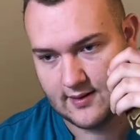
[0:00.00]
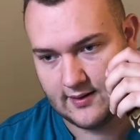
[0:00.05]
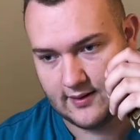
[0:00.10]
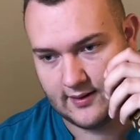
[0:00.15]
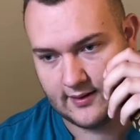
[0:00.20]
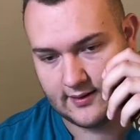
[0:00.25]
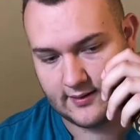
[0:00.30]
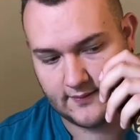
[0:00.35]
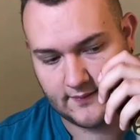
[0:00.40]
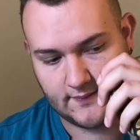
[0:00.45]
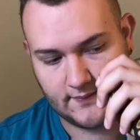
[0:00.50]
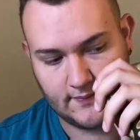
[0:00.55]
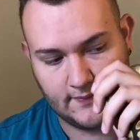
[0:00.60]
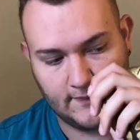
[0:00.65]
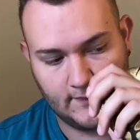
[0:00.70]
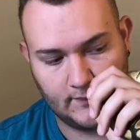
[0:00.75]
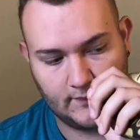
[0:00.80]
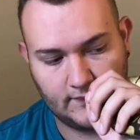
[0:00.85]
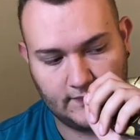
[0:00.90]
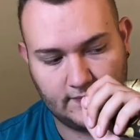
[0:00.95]
um,
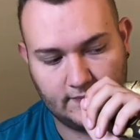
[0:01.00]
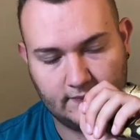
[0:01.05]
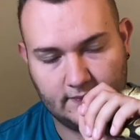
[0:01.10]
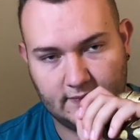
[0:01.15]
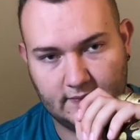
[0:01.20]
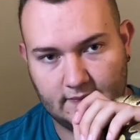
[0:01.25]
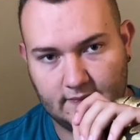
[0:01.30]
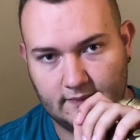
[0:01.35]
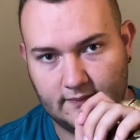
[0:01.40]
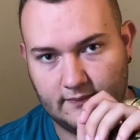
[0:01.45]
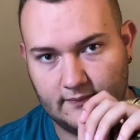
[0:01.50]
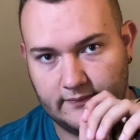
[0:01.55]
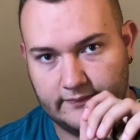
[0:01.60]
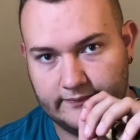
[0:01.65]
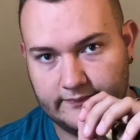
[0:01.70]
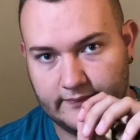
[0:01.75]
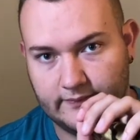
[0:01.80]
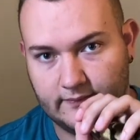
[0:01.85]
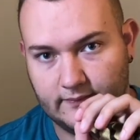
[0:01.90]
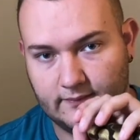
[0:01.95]

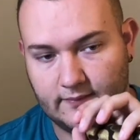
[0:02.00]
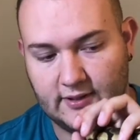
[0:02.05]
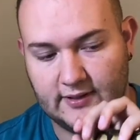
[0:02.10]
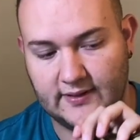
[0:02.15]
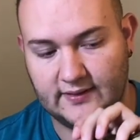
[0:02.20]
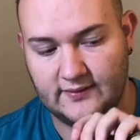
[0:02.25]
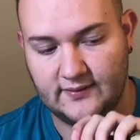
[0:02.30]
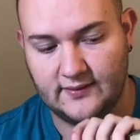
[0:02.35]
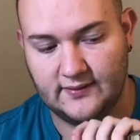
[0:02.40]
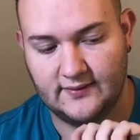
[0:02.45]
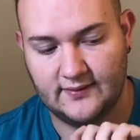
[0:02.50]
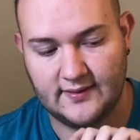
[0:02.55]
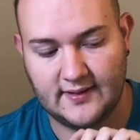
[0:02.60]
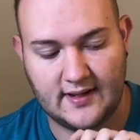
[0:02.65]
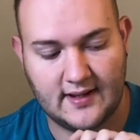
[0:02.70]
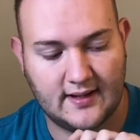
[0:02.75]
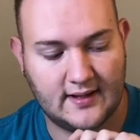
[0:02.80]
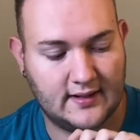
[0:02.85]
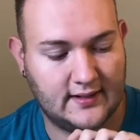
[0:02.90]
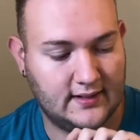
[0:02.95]
places to
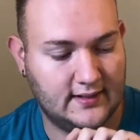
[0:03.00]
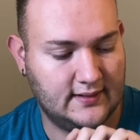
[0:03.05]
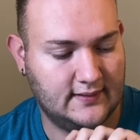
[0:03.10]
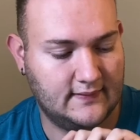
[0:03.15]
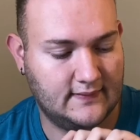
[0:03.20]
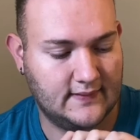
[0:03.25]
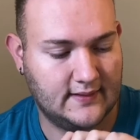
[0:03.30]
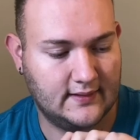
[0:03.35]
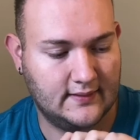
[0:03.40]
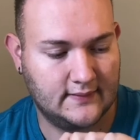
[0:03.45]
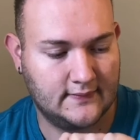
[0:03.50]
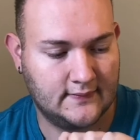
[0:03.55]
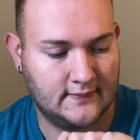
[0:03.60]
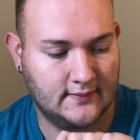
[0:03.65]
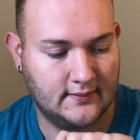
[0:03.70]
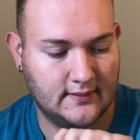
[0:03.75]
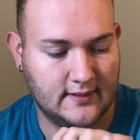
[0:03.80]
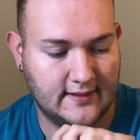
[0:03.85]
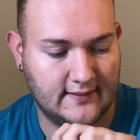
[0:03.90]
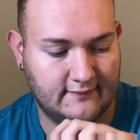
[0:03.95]
hide. They
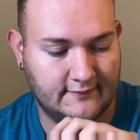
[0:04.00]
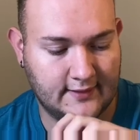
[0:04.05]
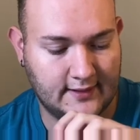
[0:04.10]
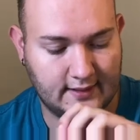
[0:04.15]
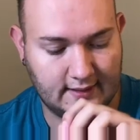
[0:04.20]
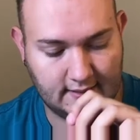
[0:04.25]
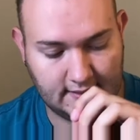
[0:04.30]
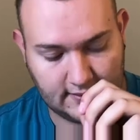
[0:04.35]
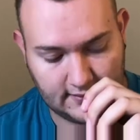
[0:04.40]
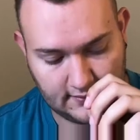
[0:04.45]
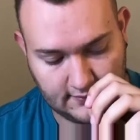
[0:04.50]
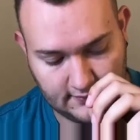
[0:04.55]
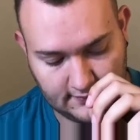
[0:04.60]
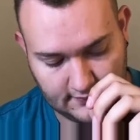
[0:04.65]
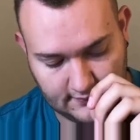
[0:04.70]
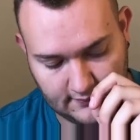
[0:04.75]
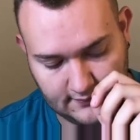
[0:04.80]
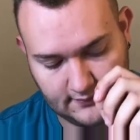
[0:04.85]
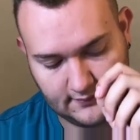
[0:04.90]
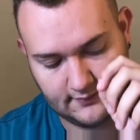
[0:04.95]
love hiding
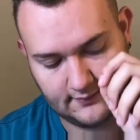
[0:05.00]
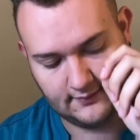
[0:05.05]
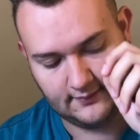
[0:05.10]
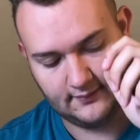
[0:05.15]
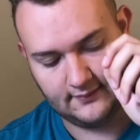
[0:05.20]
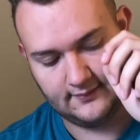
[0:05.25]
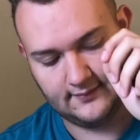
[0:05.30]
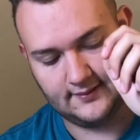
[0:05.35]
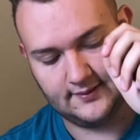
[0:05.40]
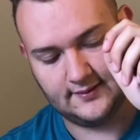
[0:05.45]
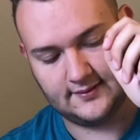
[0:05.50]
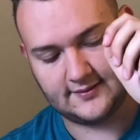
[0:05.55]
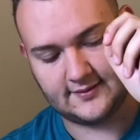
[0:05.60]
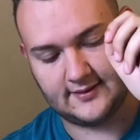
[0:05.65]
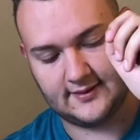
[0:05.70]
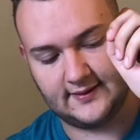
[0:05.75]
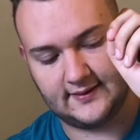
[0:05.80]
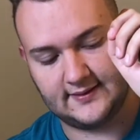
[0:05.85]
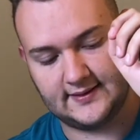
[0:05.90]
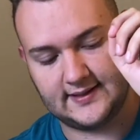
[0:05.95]

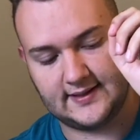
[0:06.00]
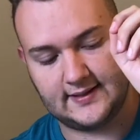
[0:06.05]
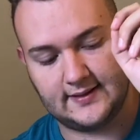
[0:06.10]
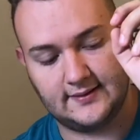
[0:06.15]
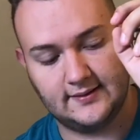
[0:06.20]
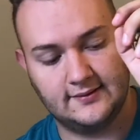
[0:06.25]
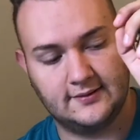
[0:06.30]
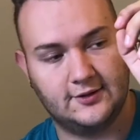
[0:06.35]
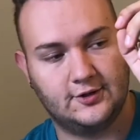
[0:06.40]
during the day.